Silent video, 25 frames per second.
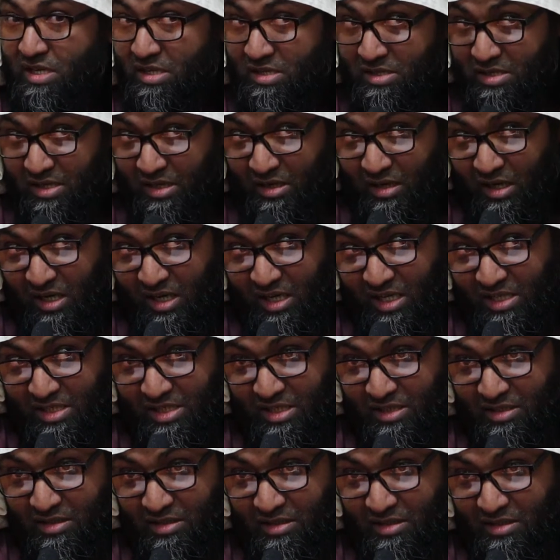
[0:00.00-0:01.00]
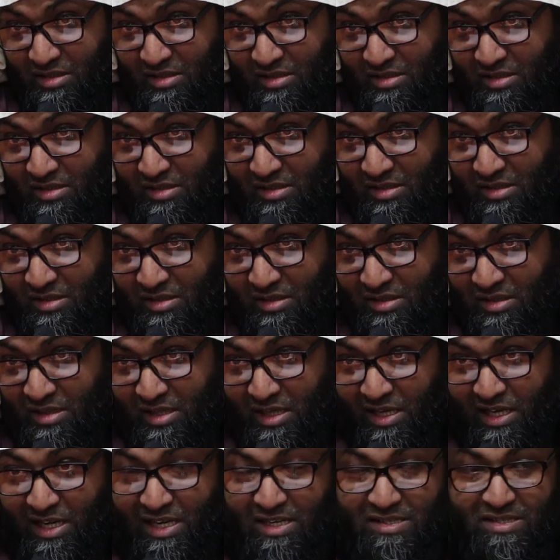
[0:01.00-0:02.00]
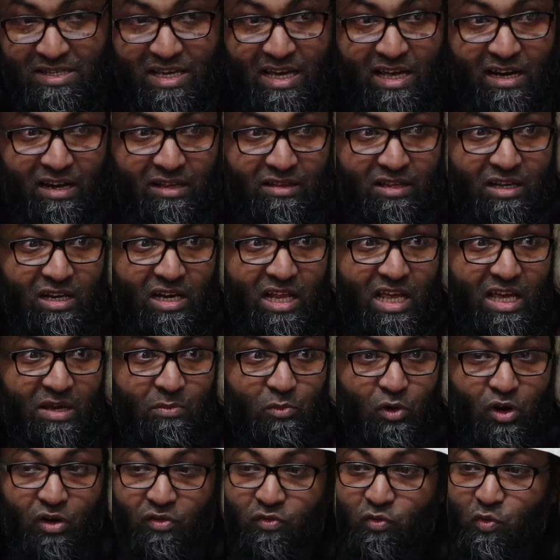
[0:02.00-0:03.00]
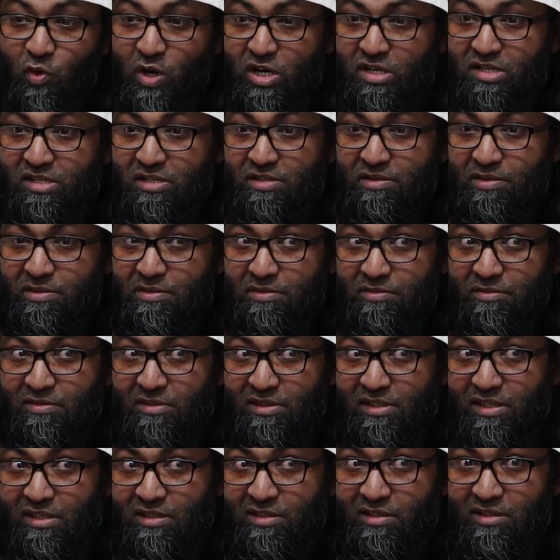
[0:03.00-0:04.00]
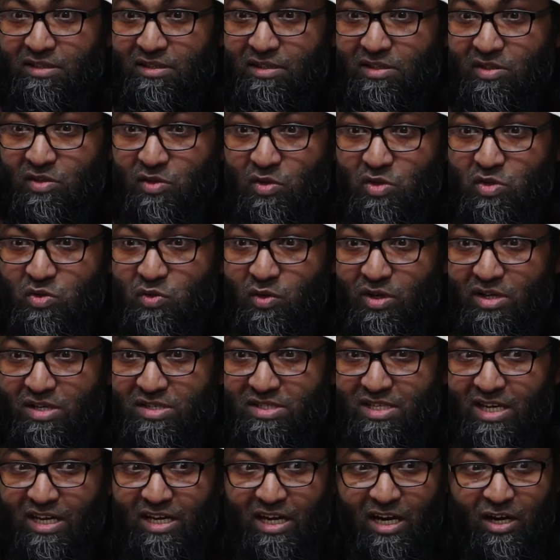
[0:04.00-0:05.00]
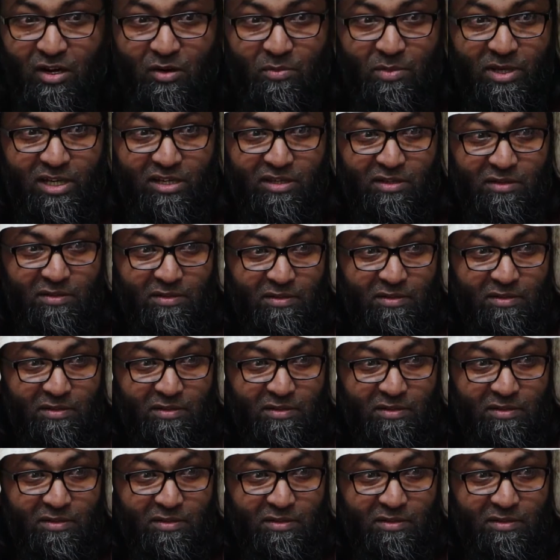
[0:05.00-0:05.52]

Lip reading: Siraj is another name of what? Those who understand Arabic?